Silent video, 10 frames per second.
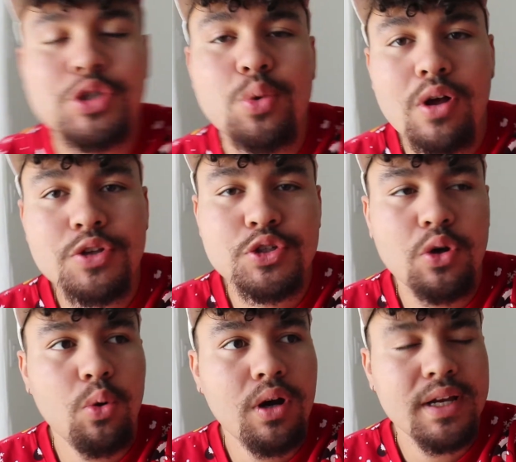you all.
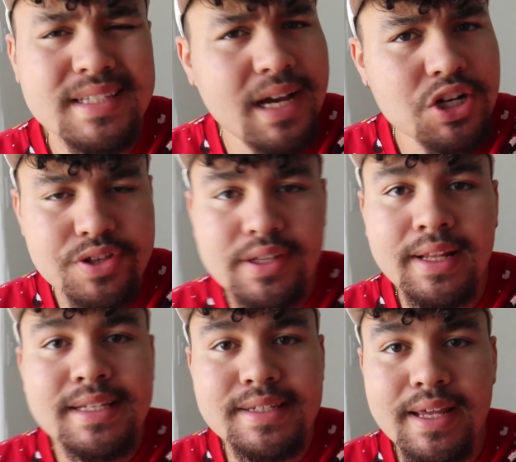So it's actually the
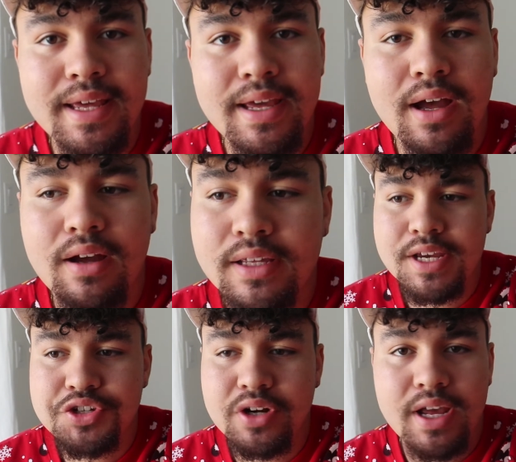next day.
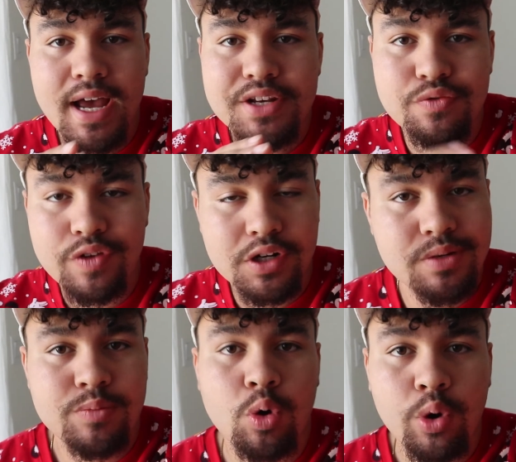Yesterday I had to finish
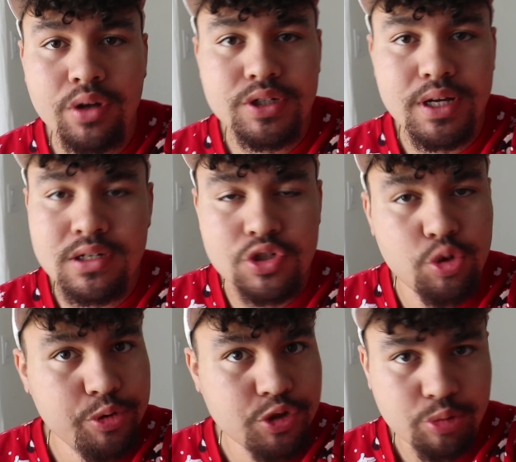up the oil change
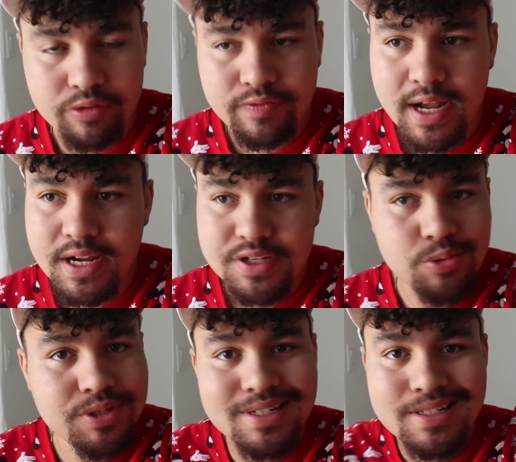super fast. It
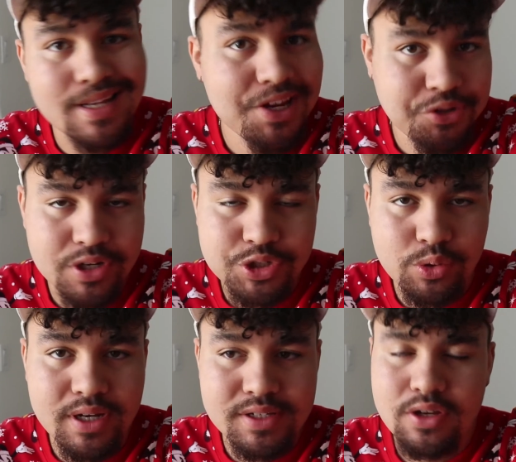was a disaster, as you
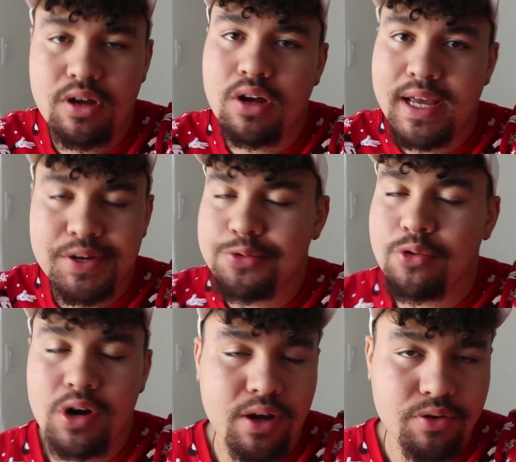guys saw. I had to
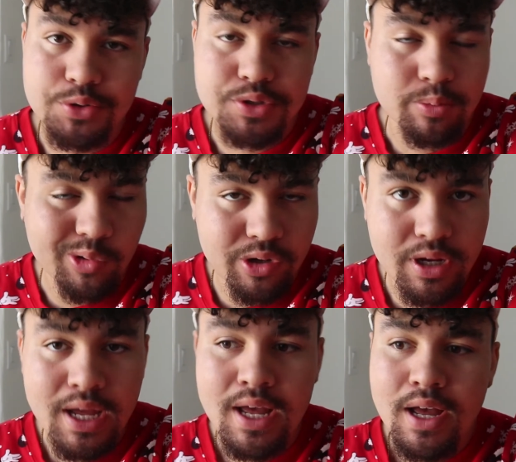run out and do some
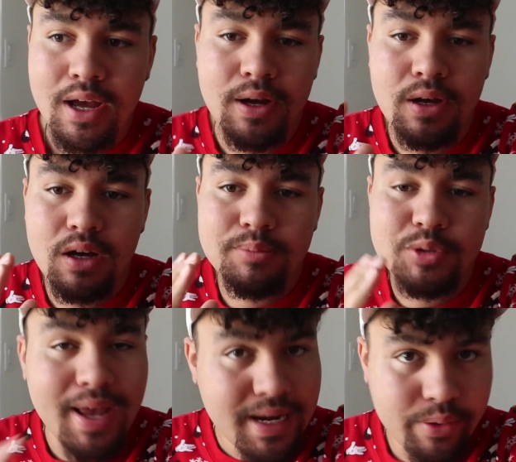work.
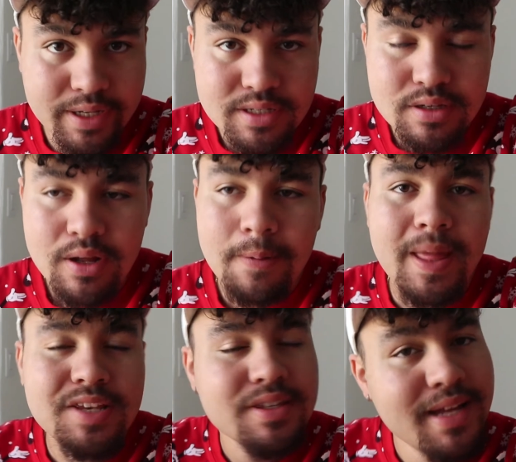So anyways,
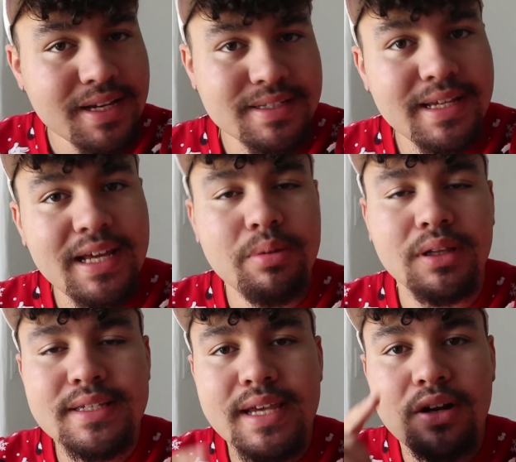it's the next day, but
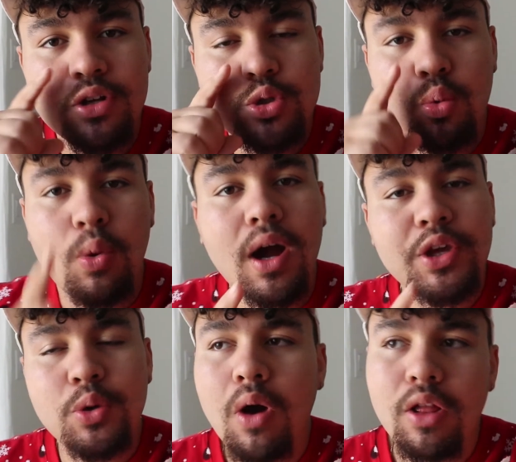let's get on to why
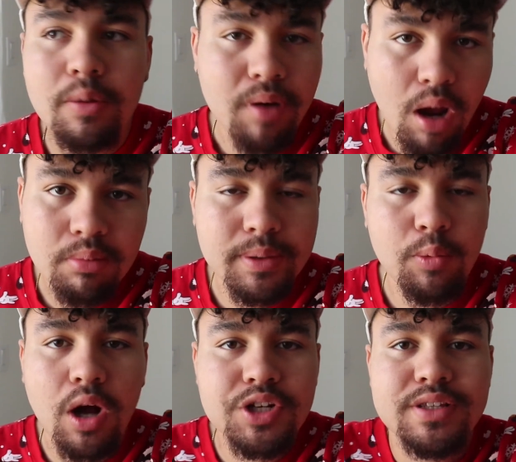you all are probably
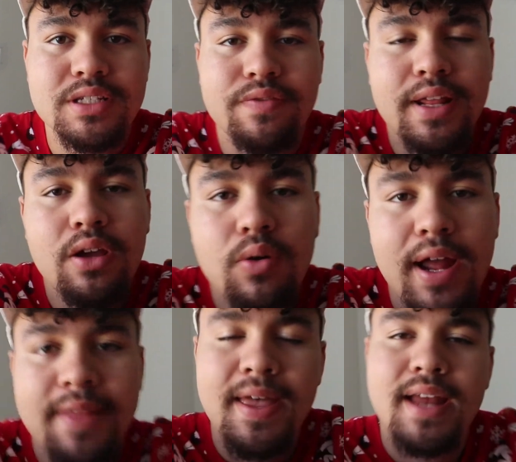watching this video,
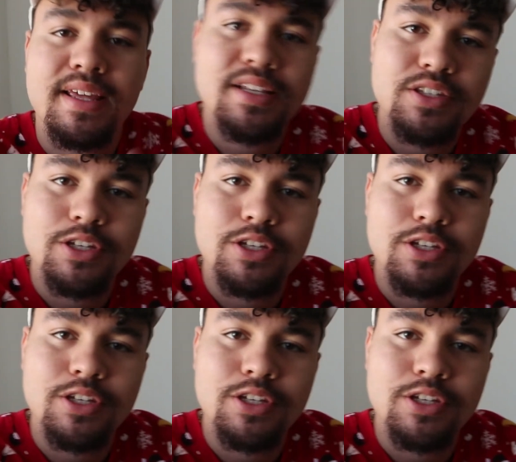and that is the